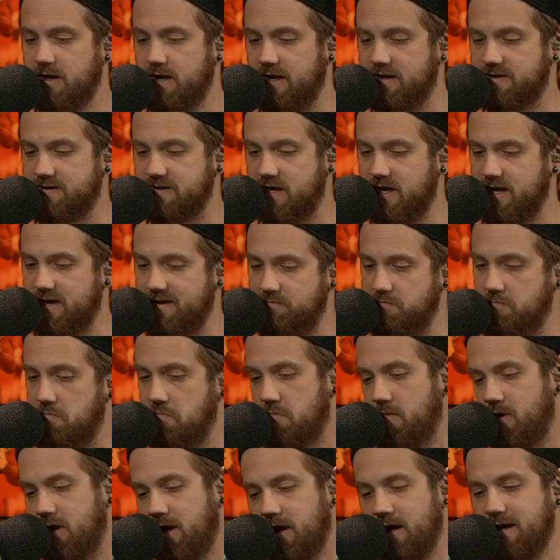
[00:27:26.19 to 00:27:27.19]
It's a
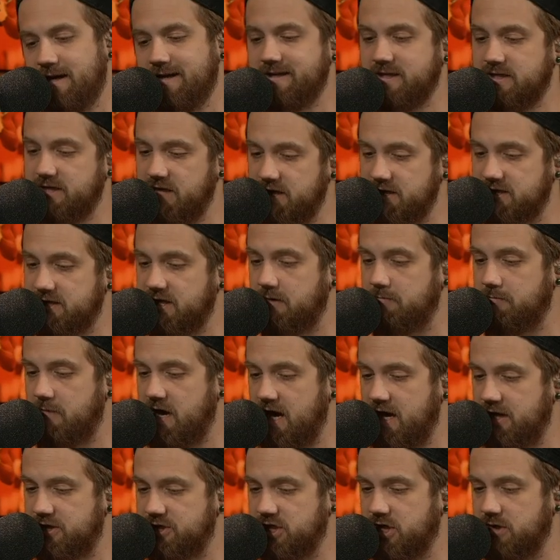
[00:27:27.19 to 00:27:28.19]
decent
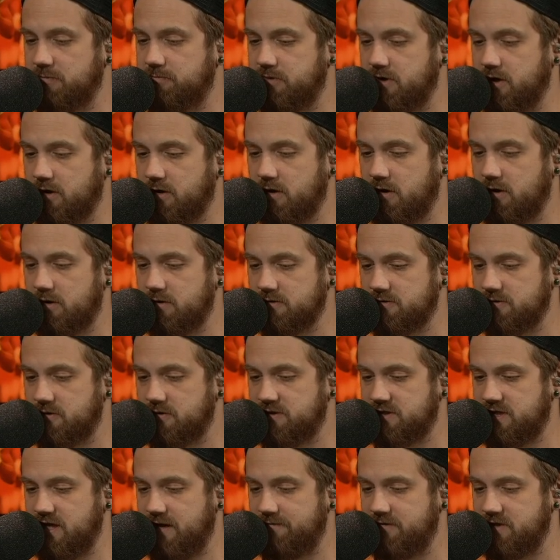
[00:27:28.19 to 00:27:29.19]
matchup. The Cardinals
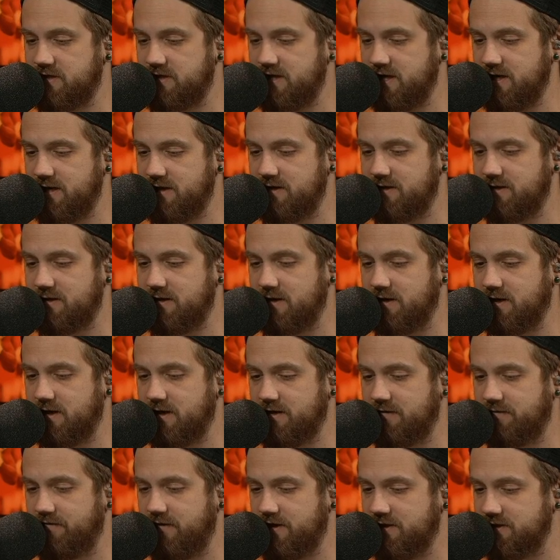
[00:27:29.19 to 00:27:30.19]
are seventeenth
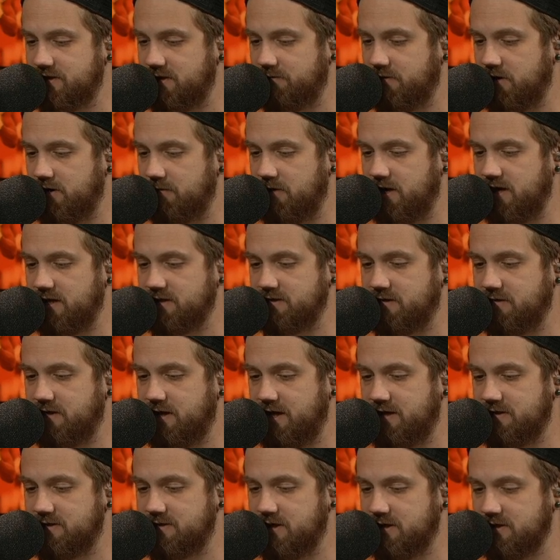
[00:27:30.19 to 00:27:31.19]
against fantasy running backs the
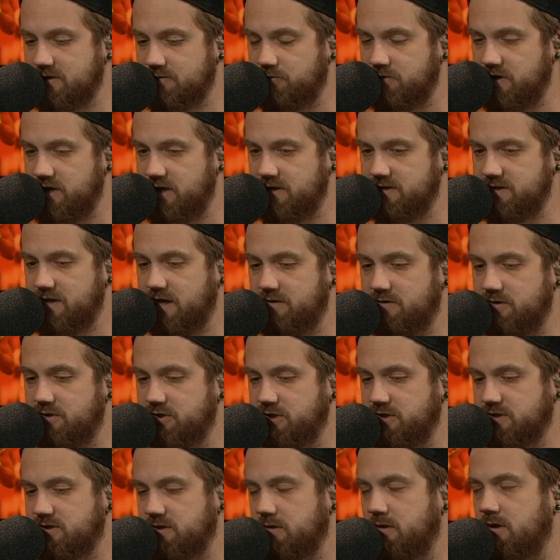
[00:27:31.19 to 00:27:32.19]
last six weeks, and
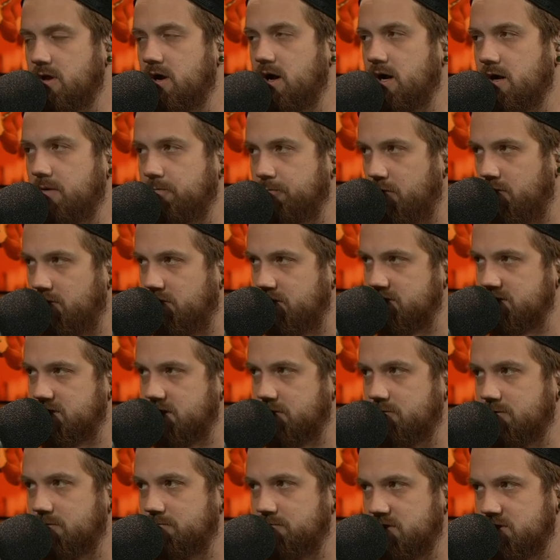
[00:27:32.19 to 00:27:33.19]
there's just a lot of points
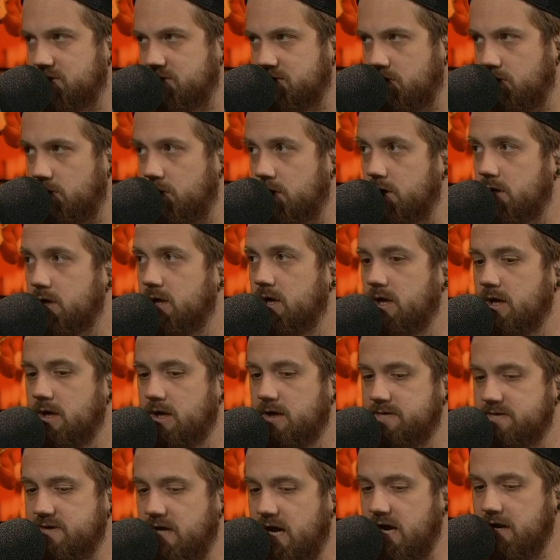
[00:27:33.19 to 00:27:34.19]
that will be scored.
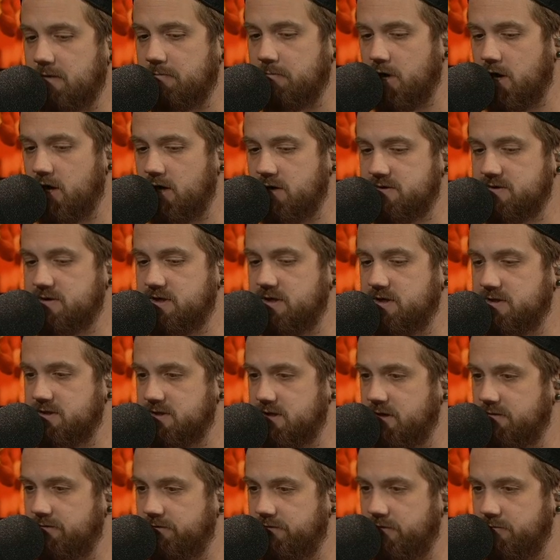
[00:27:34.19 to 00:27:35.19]
Zach Moss
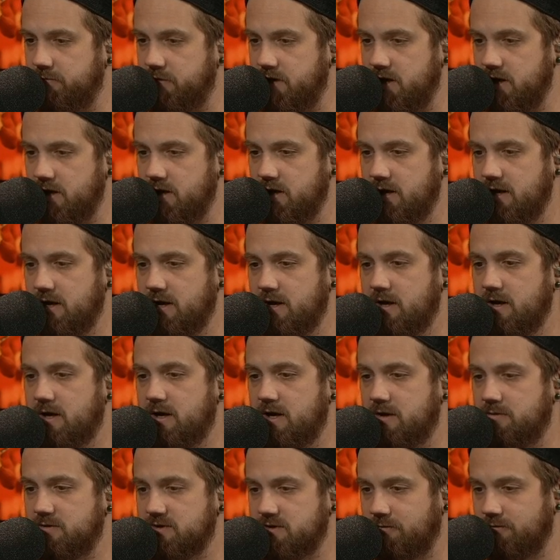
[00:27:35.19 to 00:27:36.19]
is in for me.
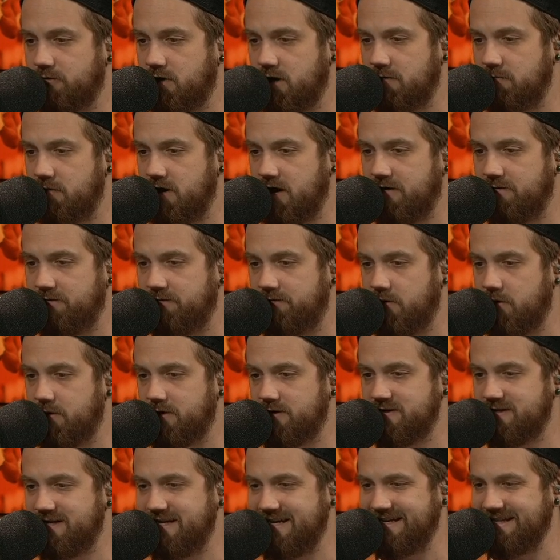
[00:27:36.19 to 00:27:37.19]
He was the running back
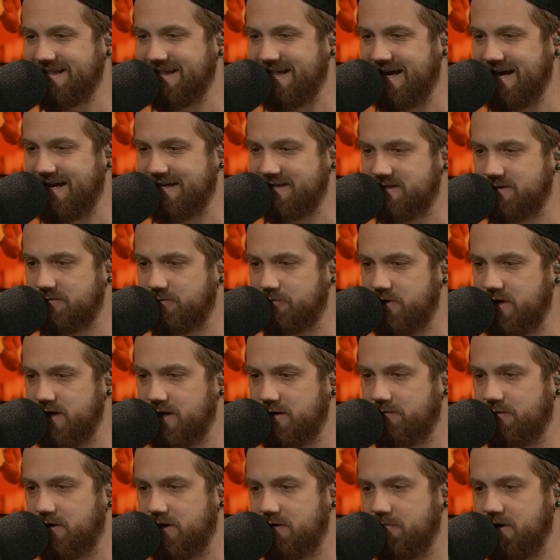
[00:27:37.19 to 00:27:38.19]
fourteen last
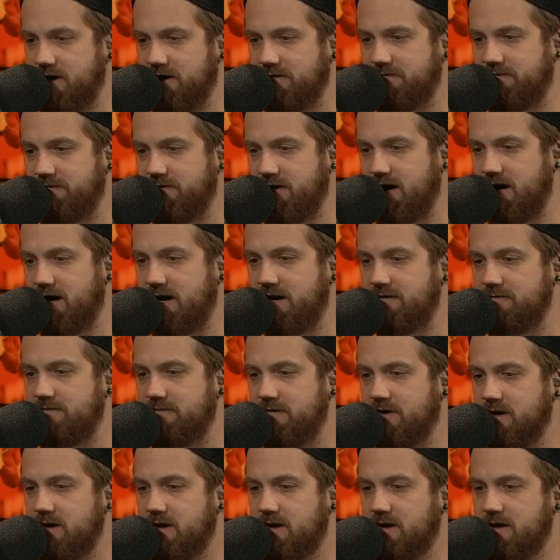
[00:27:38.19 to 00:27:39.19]
week, running back
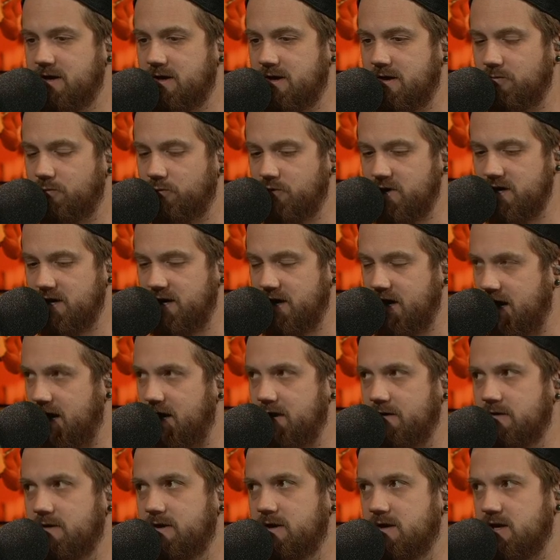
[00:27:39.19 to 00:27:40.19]
five in week
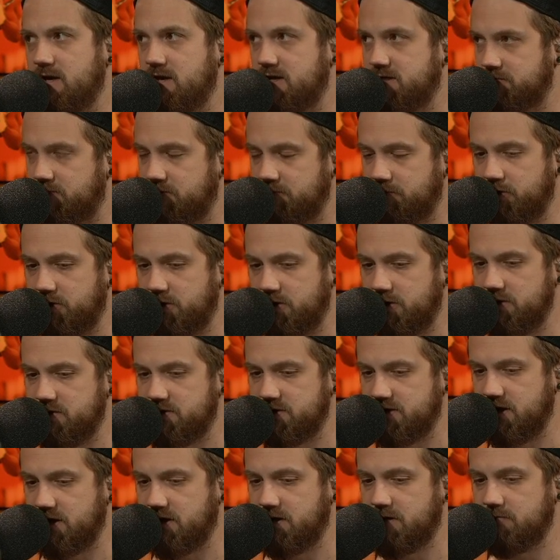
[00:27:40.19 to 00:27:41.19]
eight. He has been
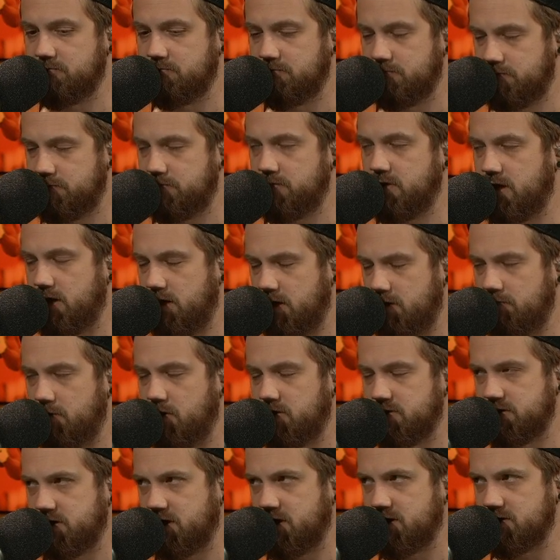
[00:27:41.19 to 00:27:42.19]
producing, uh,
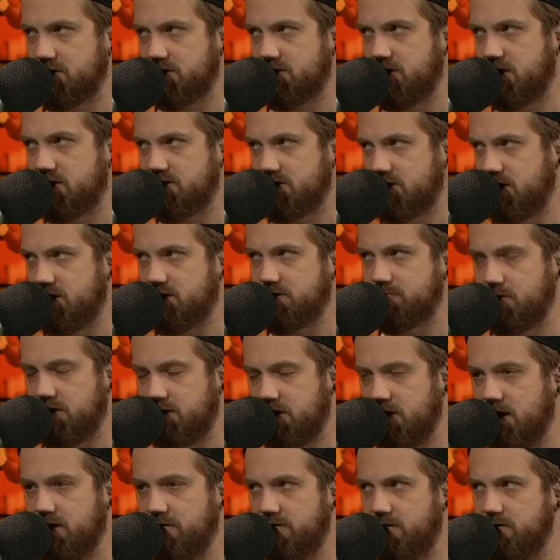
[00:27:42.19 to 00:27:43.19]
mostly because of touchdowns,
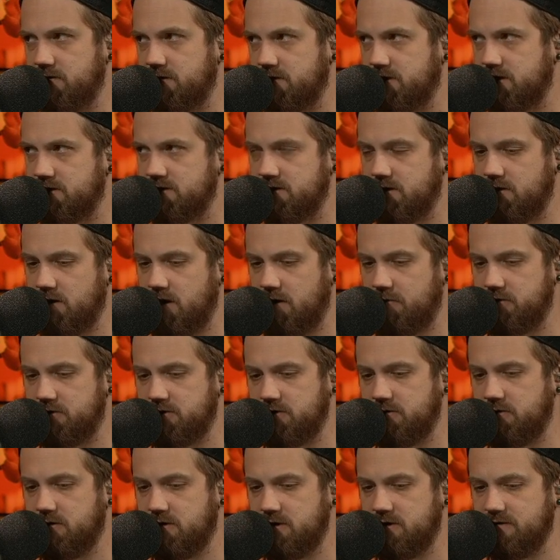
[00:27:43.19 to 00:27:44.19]
but I think the touchdown
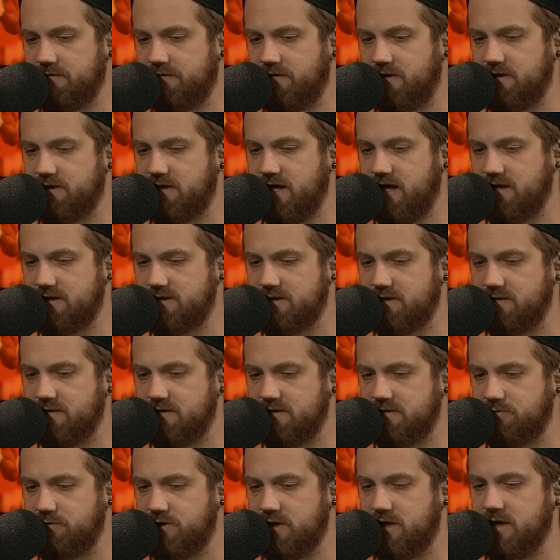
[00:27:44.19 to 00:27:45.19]
opportunity is fantastic
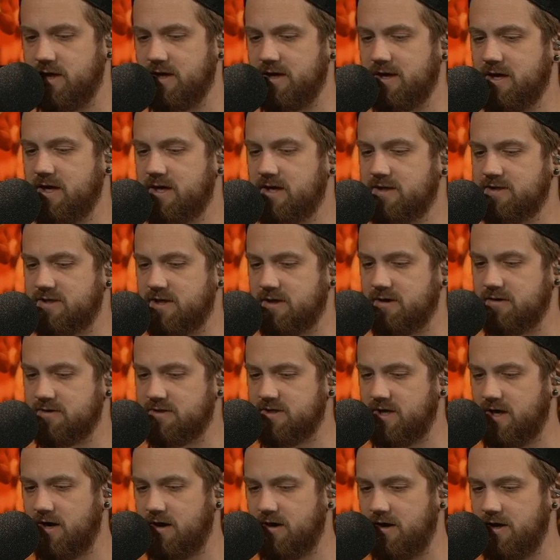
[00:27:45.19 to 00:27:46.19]
this week.
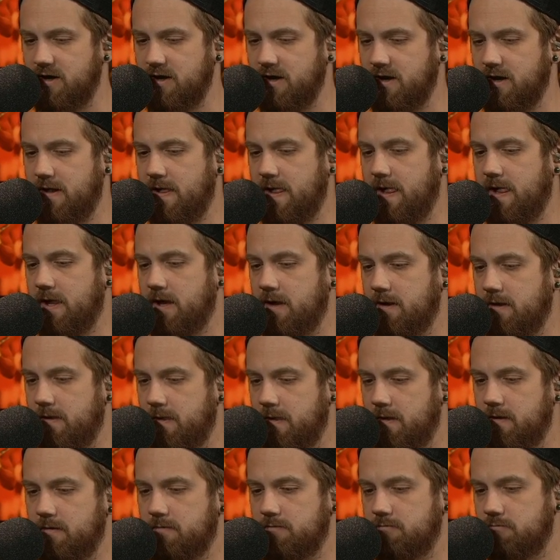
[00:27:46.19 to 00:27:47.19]
Singletary,
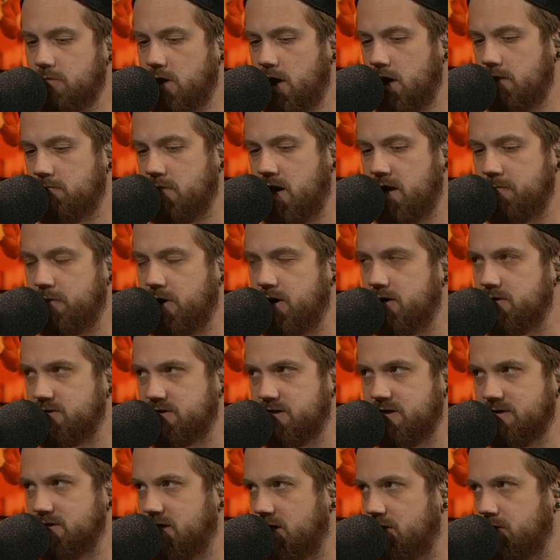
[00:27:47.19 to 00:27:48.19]
my
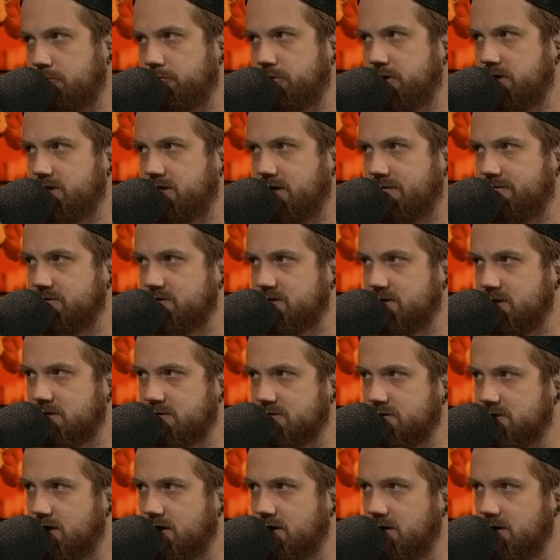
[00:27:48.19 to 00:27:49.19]
policy is I don't play Devin
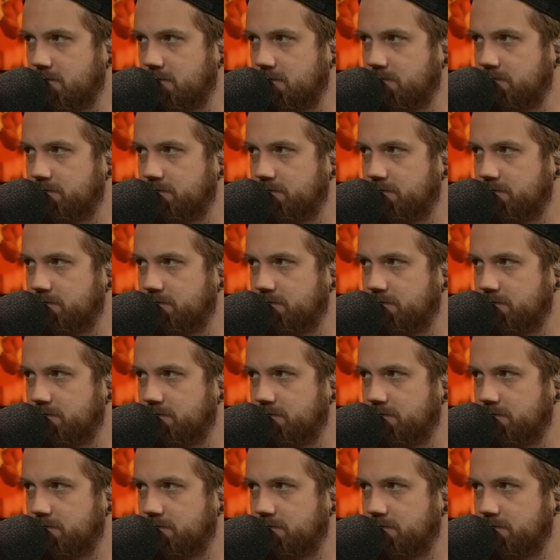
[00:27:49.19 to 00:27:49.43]
Singletary.